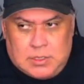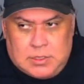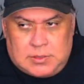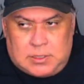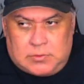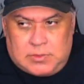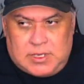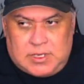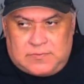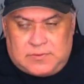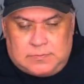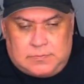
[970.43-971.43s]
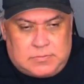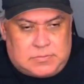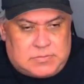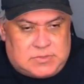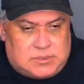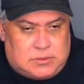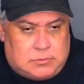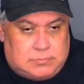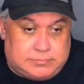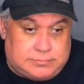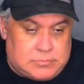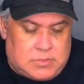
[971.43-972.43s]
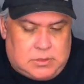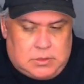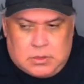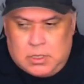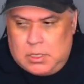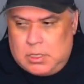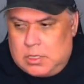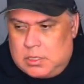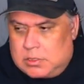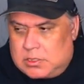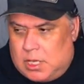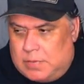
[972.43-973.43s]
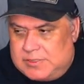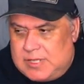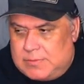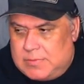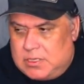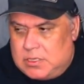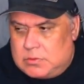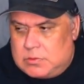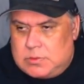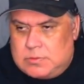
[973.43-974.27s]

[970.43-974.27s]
there we have it. So comment down below.